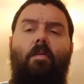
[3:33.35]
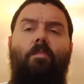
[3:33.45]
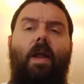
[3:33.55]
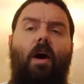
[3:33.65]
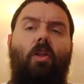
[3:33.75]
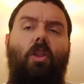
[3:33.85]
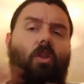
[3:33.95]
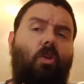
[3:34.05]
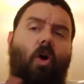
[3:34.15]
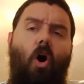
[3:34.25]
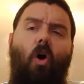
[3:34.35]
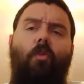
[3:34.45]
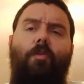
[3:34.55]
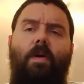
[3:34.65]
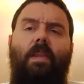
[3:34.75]
but
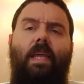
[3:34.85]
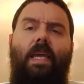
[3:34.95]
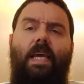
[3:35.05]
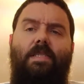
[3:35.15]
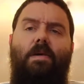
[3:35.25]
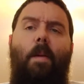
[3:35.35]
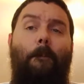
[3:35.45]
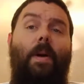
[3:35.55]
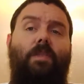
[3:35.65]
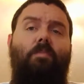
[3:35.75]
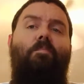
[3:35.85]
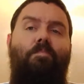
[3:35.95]
ultimately it's much